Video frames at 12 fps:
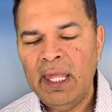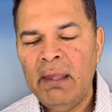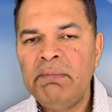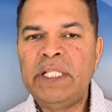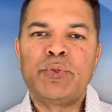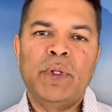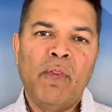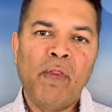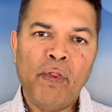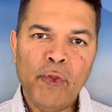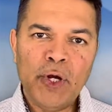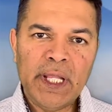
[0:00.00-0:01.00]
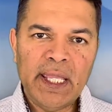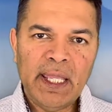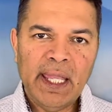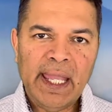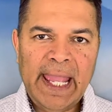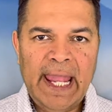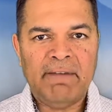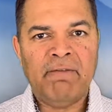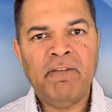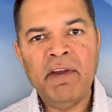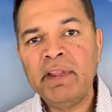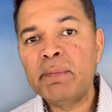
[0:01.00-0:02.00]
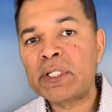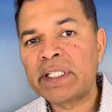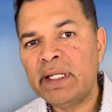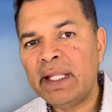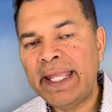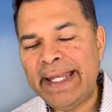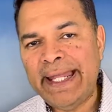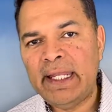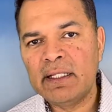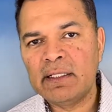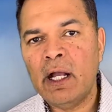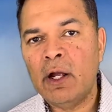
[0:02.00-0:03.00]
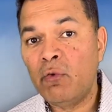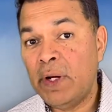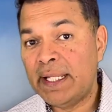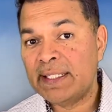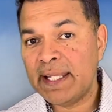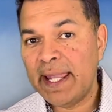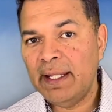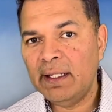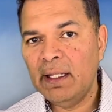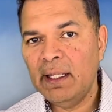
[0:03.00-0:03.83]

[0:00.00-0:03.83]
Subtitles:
Between 30 and 50% of Canadians are already saying,